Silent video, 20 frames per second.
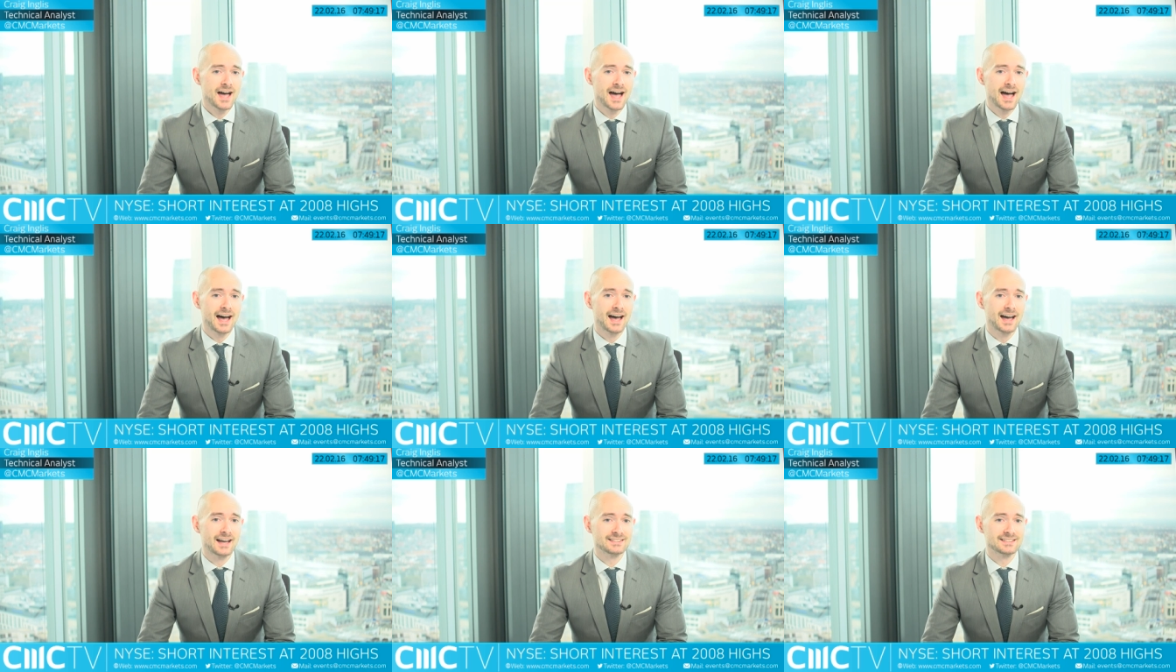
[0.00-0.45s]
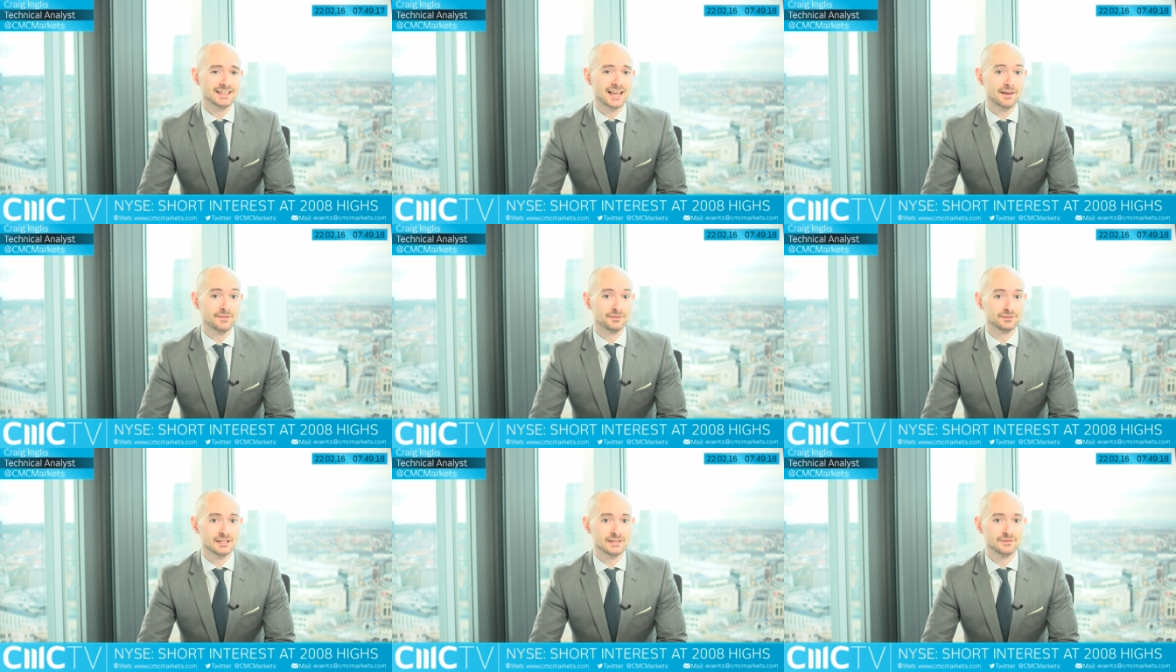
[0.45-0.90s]
uh, to
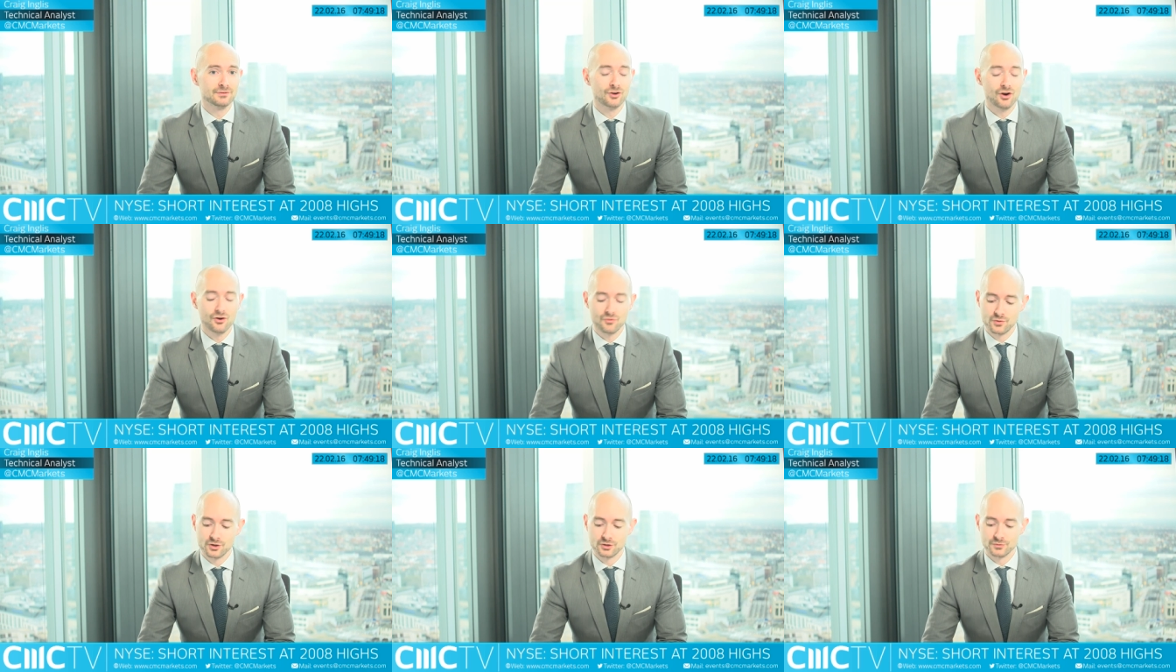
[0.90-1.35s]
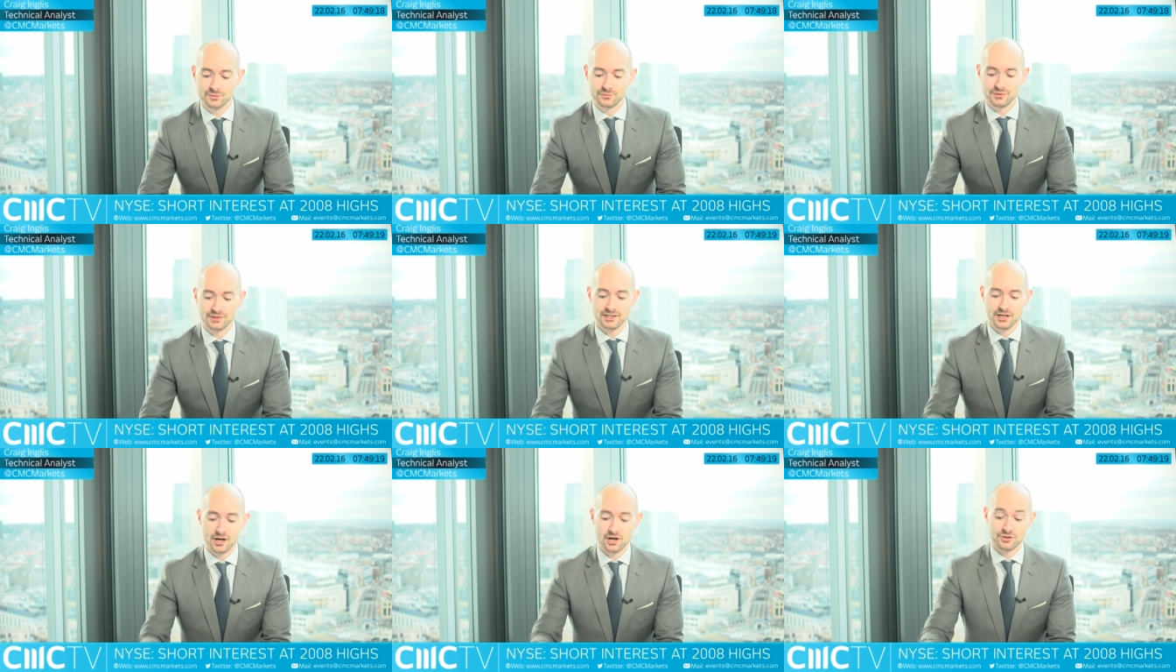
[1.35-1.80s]
get a flavour of where we
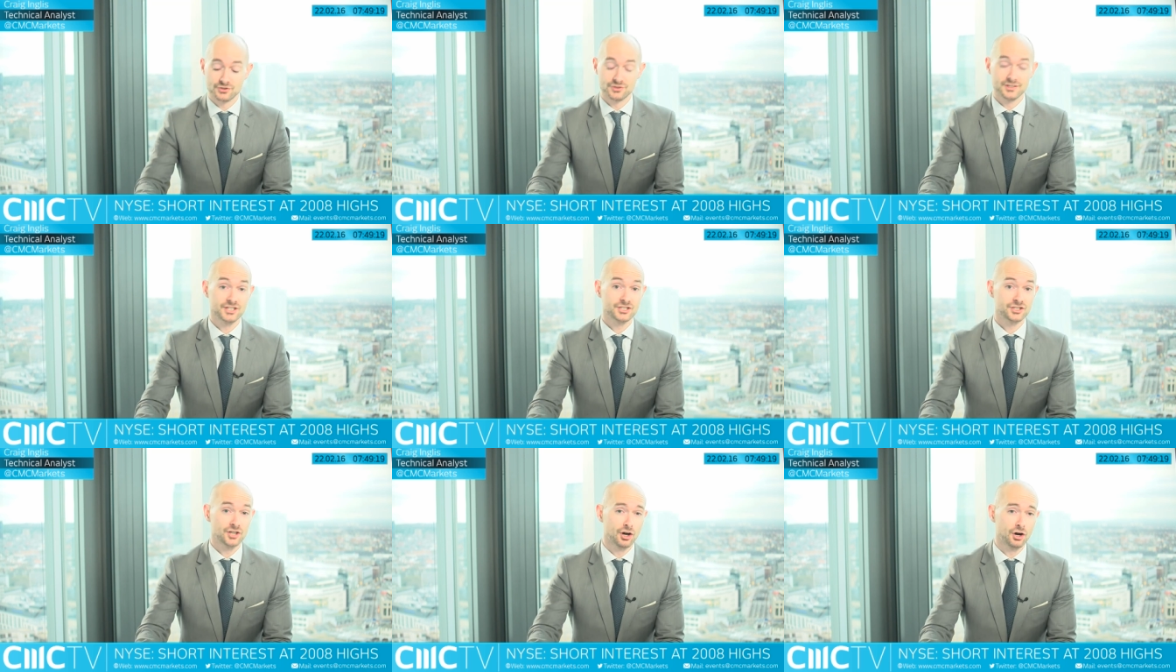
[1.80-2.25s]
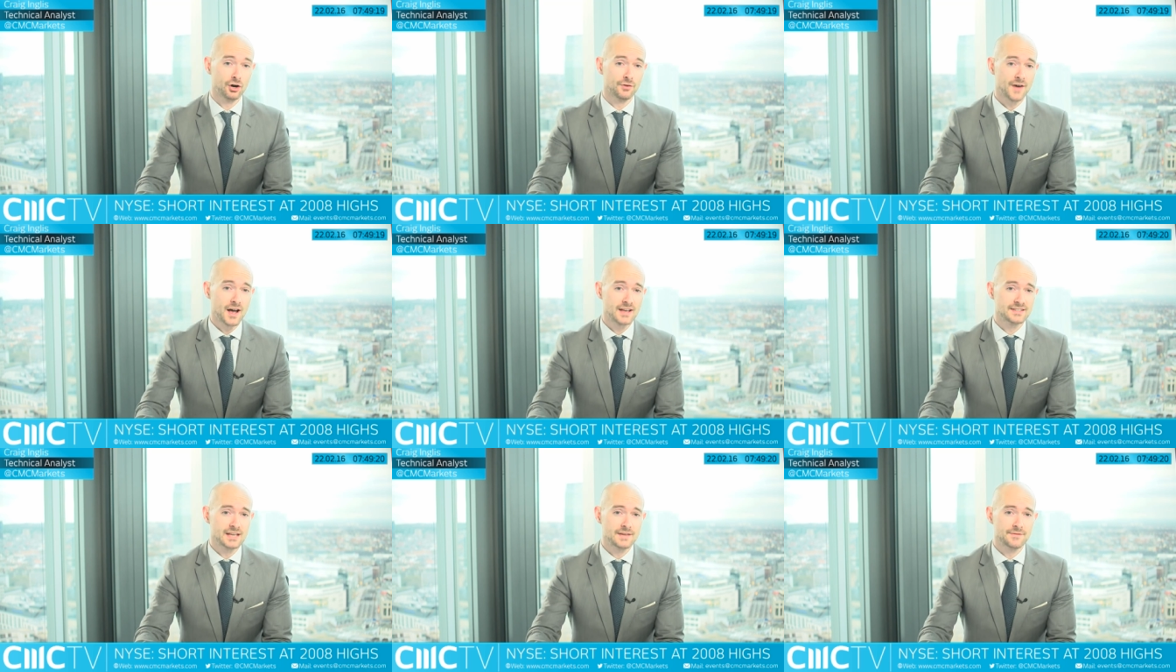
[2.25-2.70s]
really are. So let's start
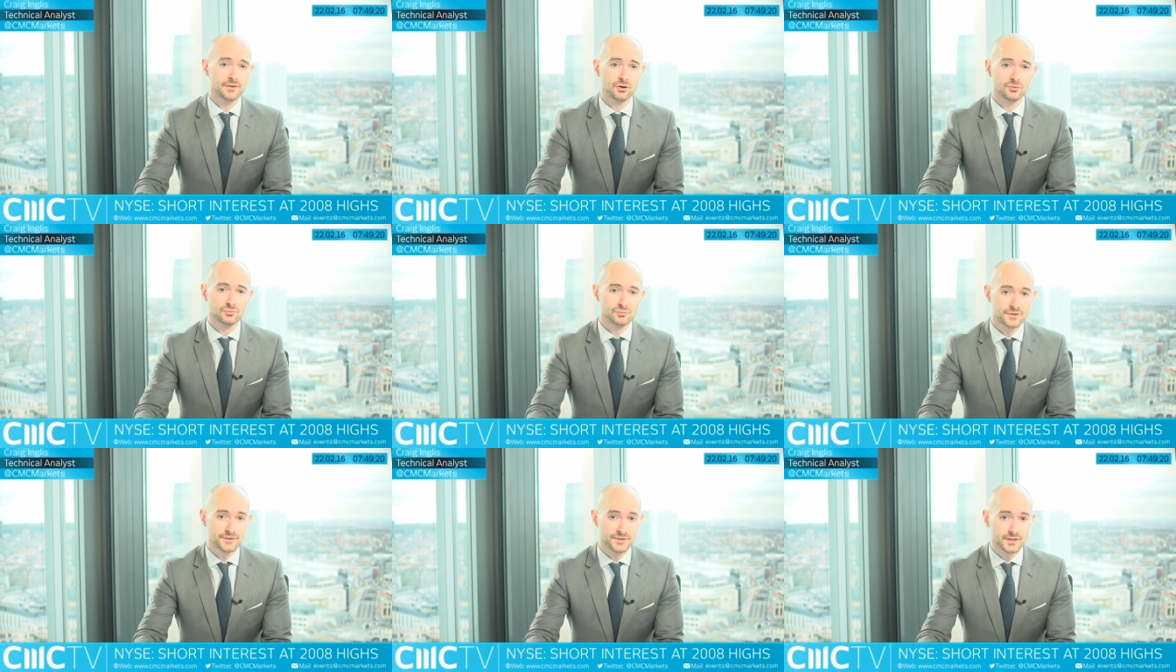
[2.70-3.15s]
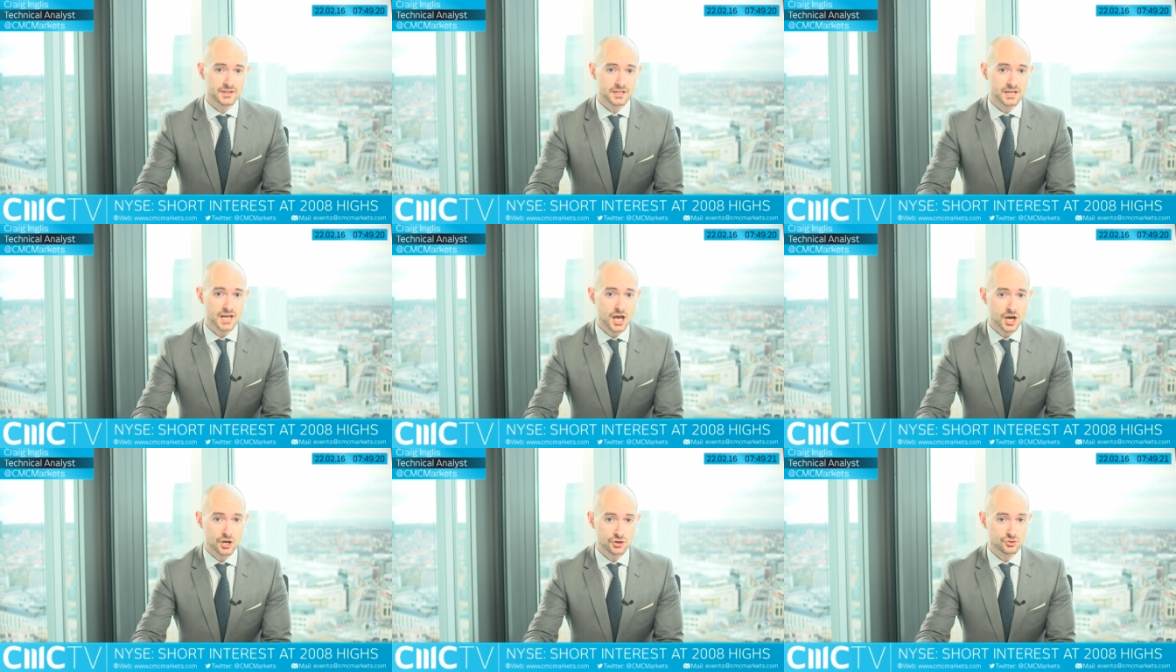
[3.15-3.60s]
off as ever with
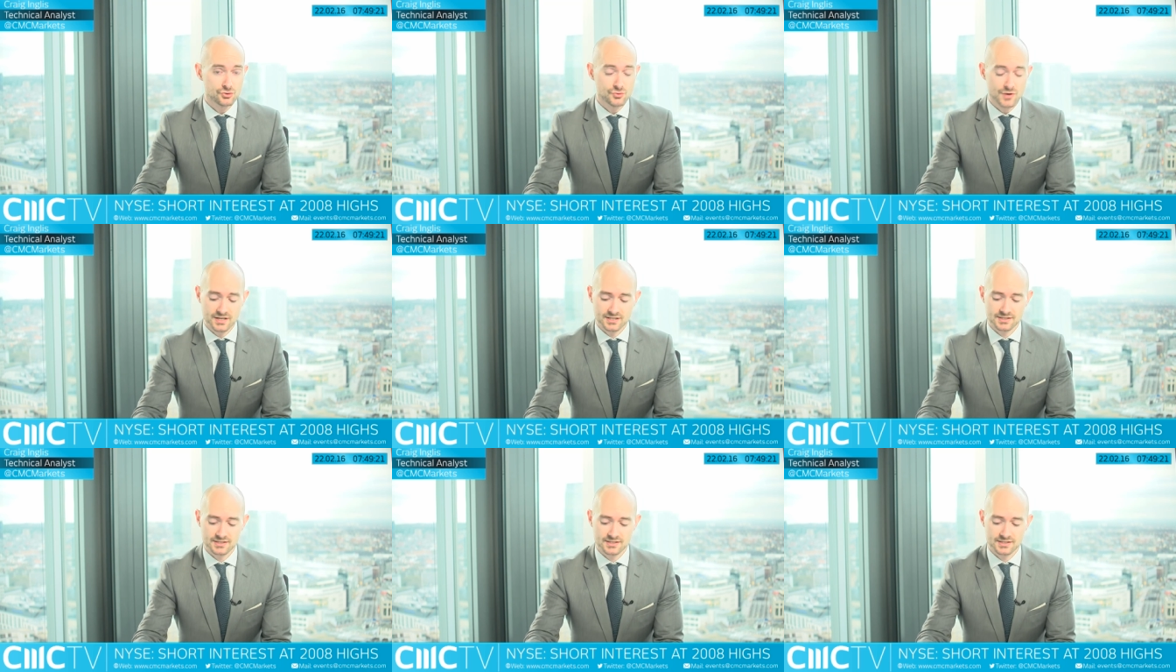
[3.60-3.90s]
the U S